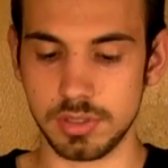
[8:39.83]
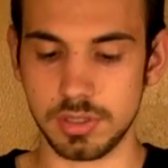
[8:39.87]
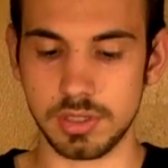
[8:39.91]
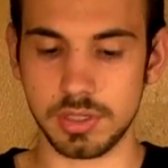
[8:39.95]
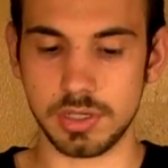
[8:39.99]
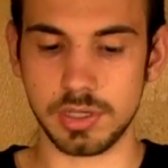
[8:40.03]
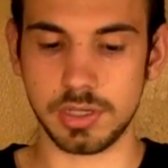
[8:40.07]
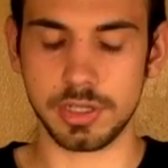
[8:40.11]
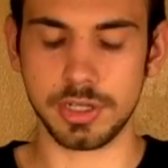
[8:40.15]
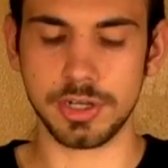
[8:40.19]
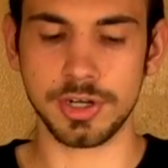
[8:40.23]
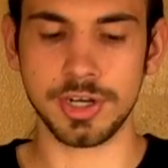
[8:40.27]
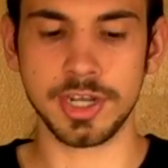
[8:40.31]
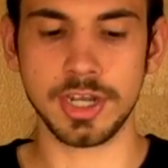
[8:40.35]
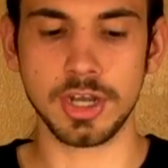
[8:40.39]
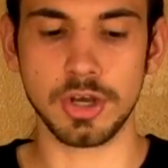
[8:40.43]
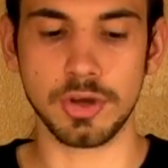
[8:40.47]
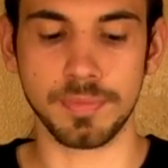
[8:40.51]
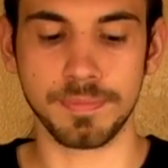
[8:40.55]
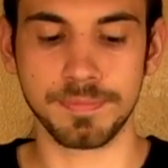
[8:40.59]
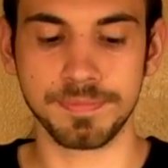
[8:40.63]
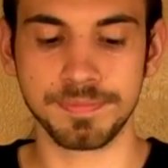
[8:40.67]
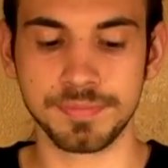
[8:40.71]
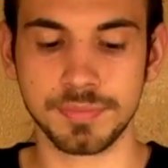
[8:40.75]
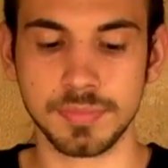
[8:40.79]
And there you
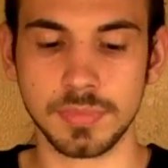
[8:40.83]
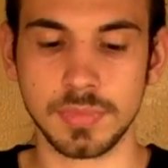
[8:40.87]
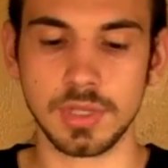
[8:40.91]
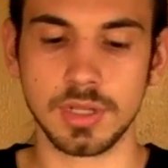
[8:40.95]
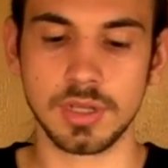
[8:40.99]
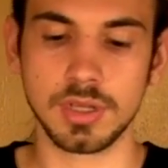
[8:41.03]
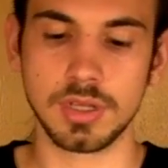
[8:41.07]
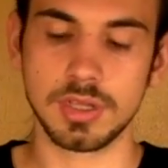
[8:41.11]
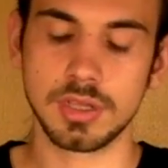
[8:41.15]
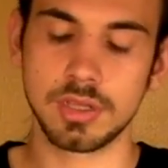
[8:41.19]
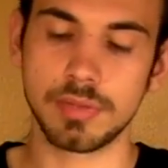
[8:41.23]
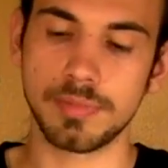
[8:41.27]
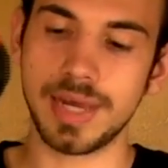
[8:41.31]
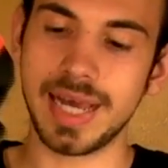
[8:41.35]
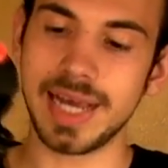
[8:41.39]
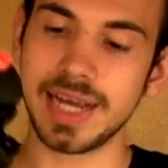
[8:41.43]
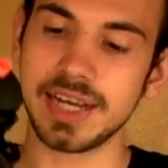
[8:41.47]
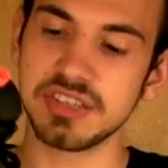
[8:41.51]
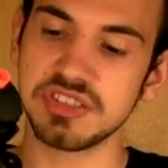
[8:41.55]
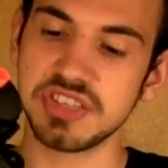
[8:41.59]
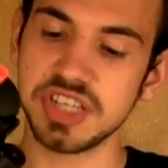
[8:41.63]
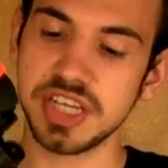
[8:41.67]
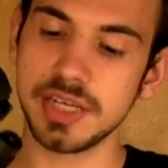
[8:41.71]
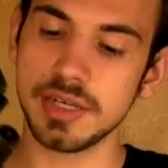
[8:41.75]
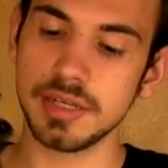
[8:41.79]
go. The
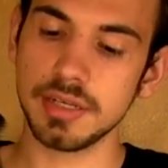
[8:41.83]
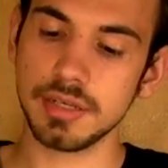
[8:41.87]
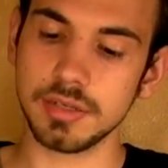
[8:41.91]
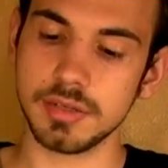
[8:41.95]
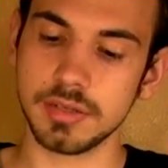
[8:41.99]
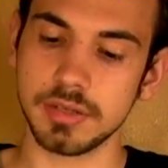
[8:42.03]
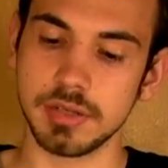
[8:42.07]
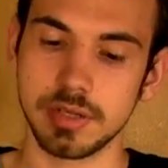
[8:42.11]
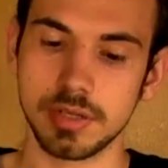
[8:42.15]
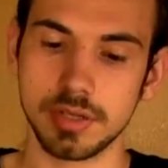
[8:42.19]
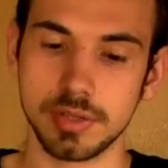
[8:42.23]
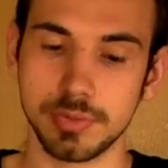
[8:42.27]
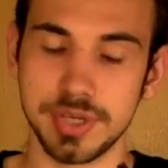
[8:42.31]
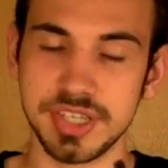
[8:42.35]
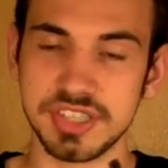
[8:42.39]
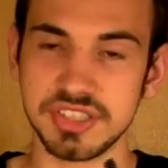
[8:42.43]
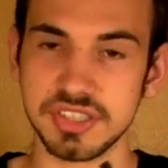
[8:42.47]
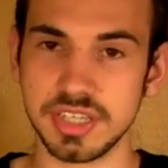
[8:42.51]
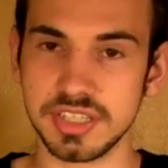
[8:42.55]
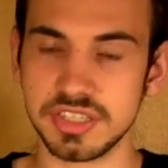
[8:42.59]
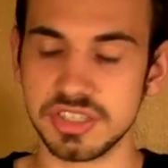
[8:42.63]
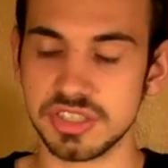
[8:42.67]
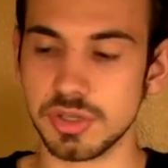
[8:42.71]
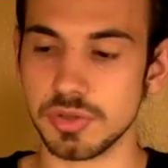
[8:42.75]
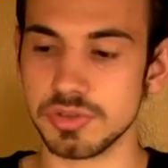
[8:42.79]
magazine, the
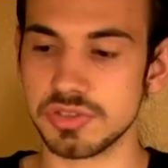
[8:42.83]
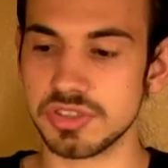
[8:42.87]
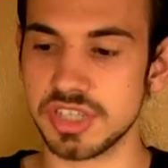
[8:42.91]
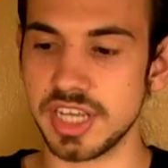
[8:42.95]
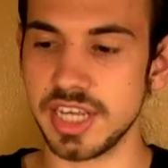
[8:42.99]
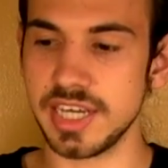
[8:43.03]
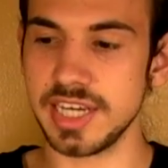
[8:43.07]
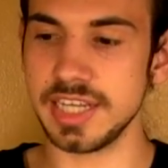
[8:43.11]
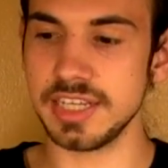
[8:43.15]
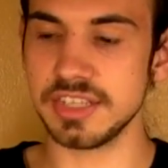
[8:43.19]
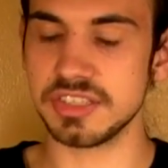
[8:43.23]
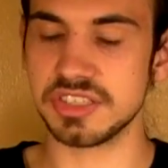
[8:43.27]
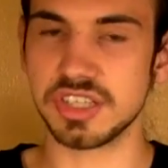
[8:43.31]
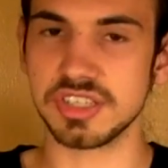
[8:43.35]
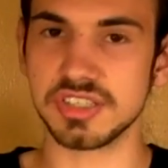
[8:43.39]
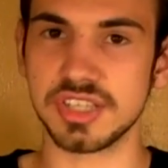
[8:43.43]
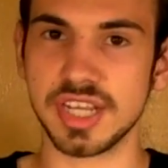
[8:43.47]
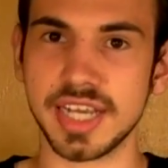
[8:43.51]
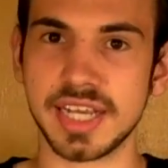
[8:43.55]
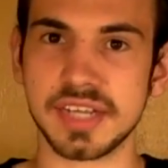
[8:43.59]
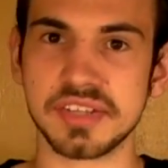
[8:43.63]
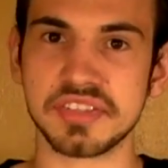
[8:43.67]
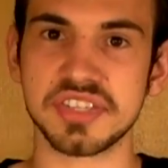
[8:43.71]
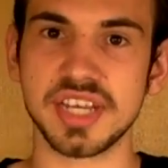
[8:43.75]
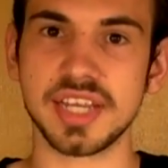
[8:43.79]
reason it's so skinny is because,
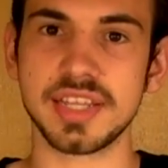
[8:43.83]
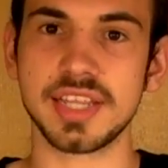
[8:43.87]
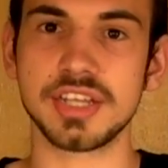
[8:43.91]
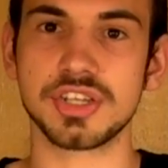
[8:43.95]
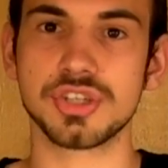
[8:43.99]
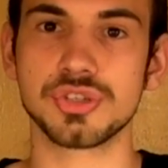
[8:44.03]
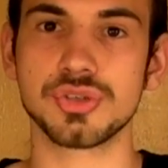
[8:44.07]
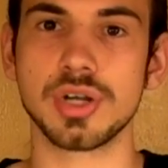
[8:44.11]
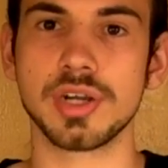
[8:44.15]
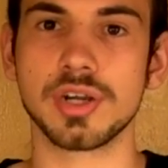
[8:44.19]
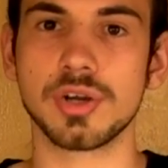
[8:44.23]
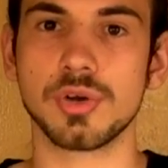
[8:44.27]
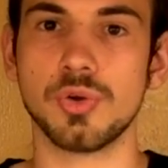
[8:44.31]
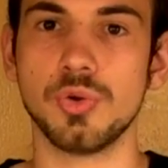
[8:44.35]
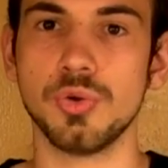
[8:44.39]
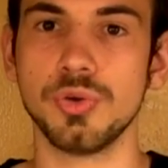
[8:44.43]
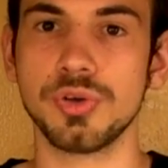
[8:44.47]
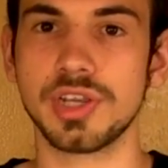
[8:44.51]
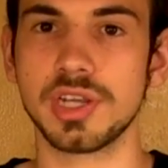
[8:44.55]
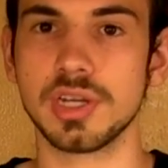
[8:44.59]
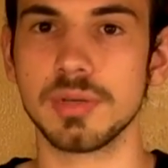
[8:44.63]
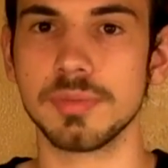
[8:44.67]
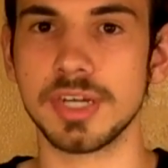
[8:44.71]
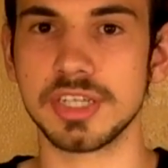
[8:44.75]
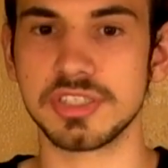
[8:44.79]
like I said, they shrunk a whole
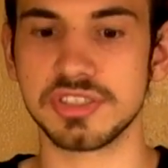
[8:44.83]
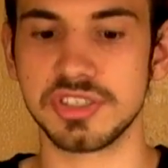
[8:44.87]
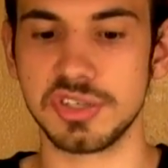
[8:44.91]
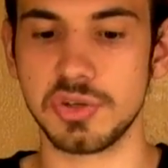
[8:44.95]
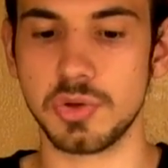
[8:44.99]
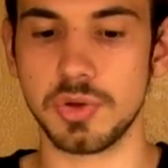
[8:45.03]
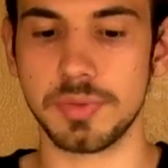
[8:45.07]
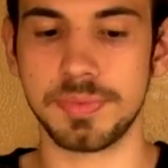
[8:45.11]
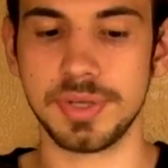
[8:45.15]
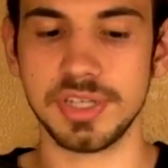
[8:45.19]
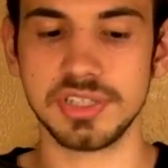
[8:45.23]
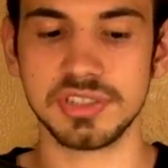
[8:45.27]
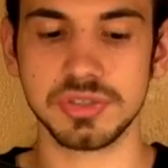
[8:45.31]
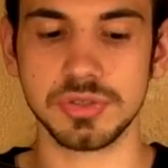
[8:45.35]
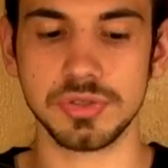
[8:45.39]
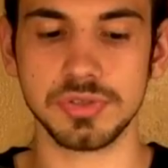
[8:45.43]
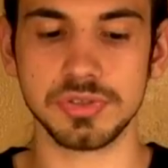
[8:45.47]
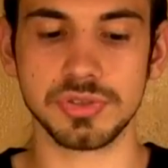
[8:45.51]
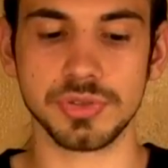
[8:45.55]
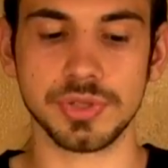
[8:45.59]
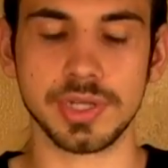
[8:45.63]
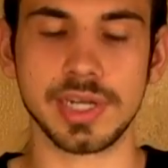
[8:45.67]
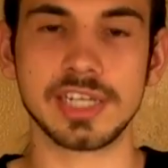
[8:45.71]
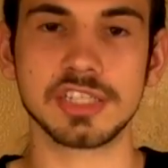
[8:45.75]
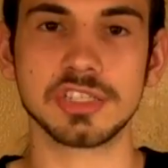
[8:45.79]
gearbox into a pistol,
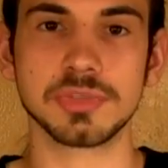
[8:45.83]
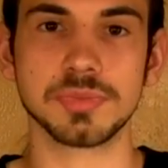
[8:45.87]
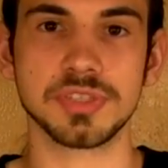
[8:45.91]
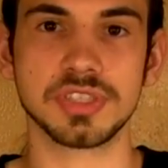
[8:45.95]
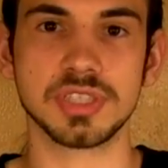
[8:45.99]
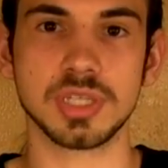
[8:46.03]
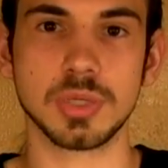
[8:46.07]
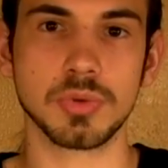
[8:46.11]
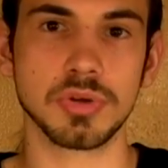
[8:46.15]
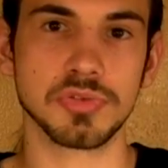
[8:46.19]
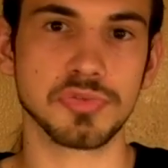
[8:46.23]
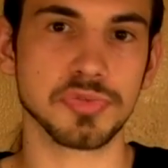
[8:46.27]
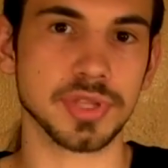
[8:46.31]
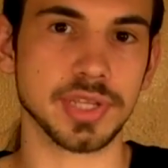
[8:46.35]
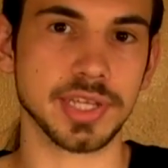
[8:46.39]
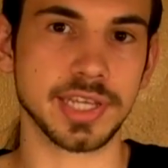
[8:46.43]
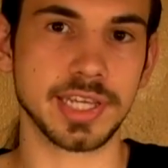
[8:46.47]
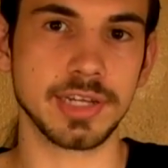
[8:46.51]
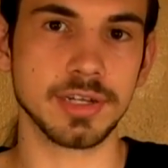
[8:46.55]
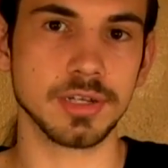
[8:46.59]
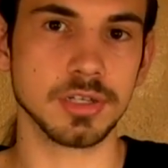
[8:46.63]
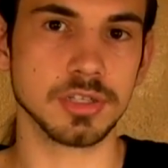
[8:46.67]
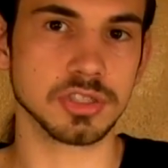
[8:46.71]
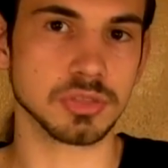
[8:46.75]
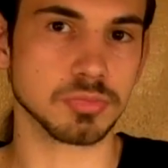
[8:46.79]
so there has to be somewhere for the
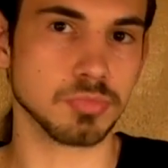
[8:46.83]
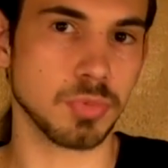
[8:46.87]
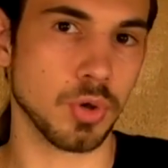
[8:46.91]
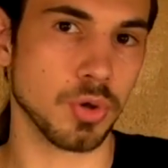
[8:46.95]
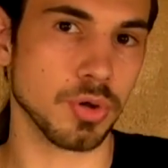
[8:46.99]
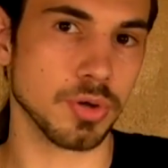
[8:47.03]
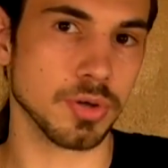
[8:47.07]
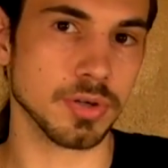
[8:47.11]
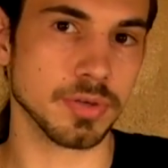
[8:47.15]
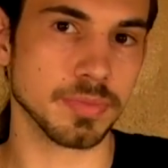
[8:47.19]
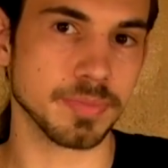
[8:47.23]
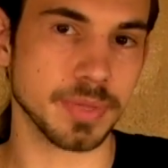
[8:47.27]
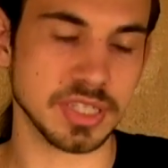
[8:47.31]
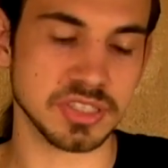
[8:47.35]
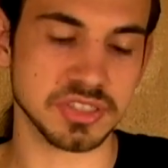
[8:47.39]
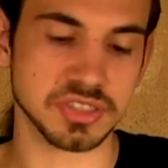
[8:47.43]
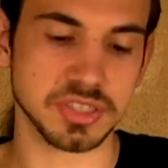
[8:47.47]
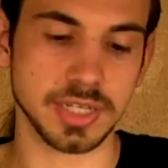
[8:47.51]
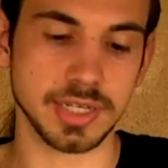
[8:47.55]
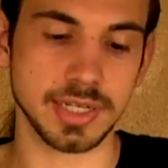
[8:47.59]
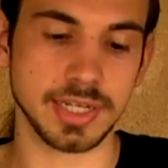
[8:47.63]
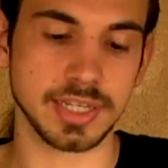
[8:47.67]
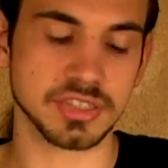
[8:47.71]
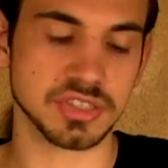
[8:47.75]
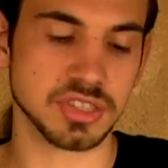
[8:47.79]
gears, motor,
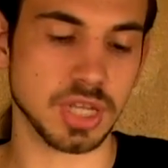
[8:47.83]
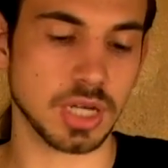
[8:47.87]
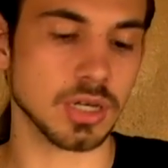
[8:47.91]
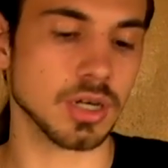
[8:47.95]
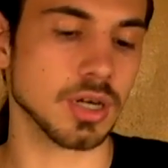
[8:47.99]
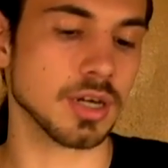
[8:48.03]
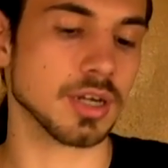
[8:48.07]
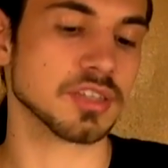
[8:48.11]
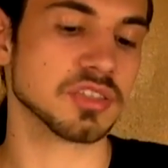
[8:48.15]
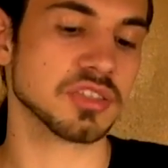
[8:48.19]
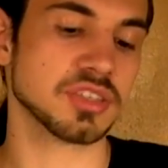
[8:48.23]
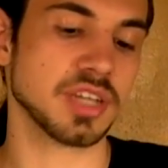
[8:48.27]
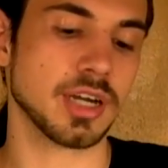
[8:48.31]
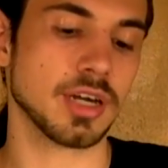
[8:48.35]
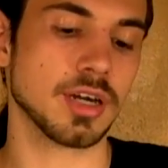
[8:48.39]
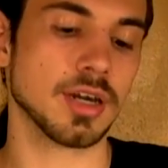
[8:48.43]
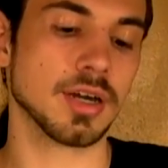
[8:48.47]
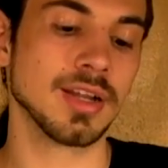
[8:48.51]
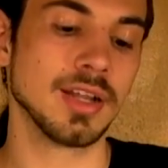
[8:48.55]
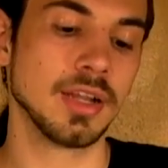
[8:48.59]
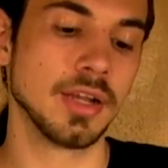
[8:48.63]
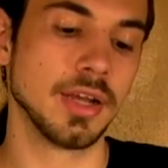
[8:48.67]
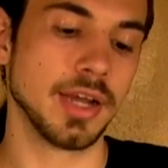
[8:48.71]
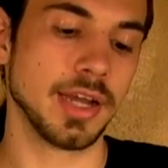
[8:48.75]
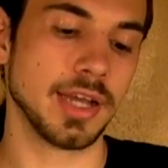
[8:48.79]
piston,
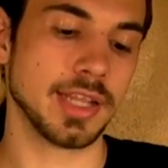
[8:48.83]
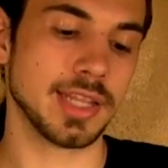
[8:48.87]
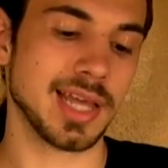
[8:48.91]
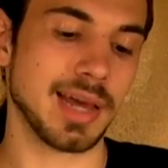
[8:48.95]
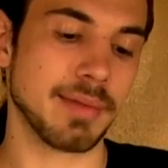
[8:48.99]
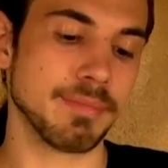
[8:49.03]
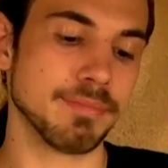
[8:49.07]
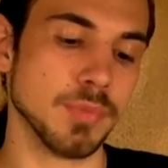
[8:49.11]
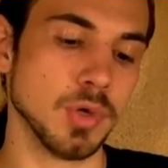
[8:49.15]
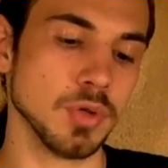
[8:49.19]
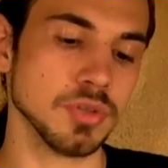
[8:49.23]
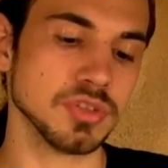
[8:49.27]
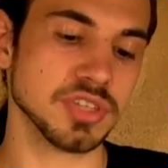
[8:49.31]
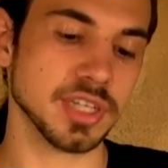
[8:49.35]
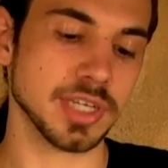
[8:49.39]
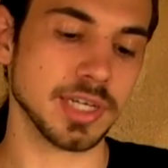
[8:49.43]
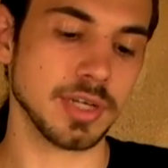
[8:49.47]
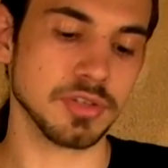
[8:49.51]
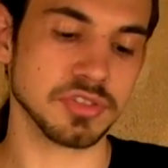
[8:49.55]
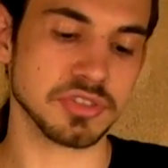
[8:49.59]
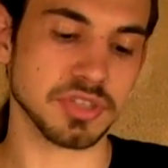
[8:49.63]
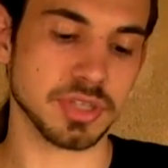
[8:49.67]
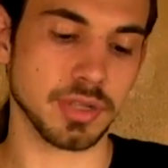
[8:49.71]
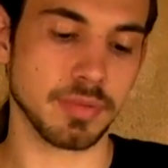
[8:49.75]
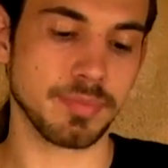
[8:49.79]
etc., and that mostly
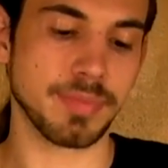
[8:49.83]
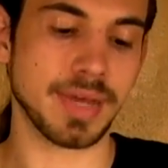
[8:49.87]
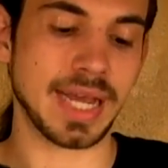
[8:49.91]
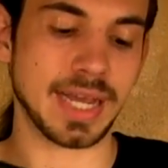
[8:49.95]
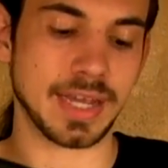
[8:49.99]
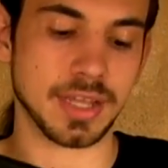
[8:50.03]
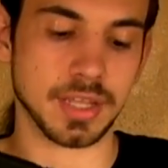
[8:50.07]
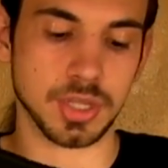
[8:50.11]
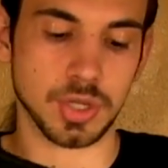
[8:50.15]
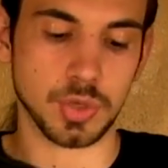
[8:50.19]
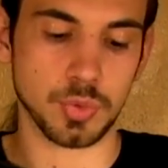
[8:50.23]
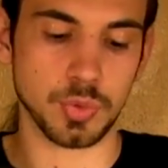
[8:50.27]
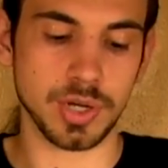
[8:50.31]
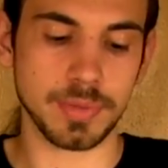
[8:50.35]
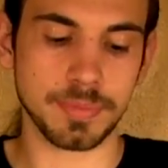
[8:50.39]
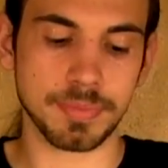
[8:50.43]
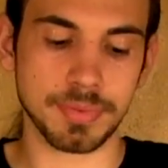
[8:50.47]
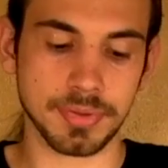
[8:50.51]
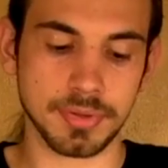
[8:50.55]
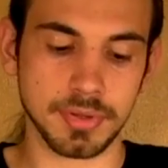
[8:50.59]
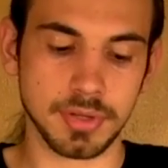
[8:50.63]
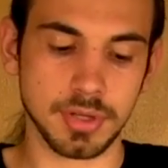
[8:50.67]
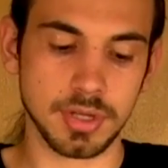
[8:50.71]
goes in the back of the grip.